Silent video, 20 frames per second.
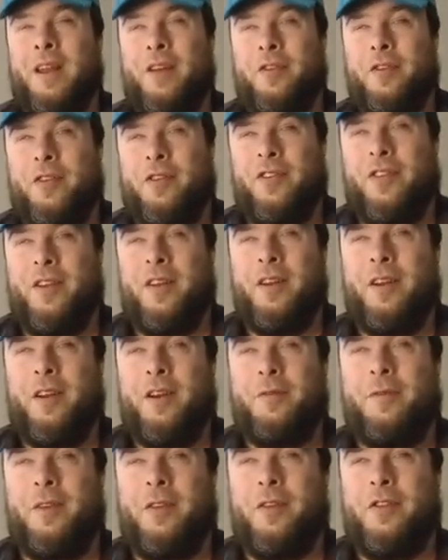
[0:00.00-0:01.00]
interested
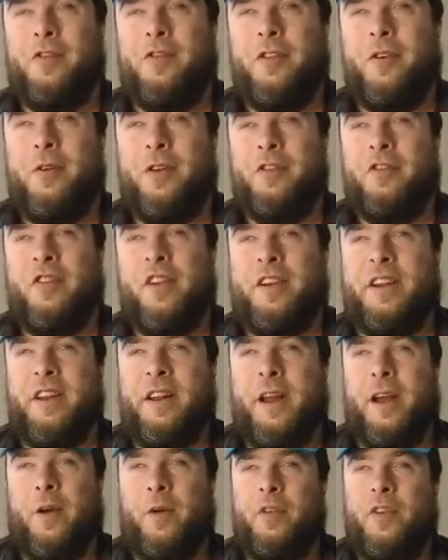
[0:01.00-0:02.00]
enough in the show to check it
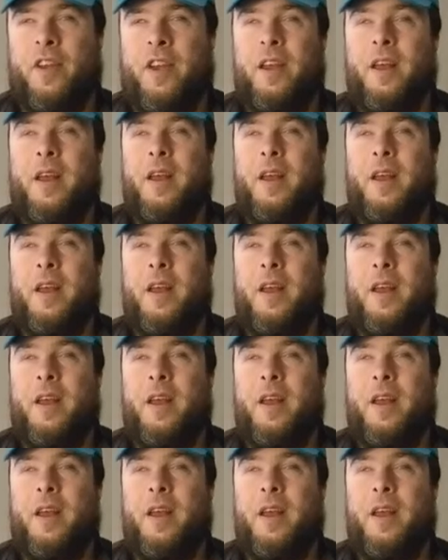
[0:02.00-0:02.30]
out.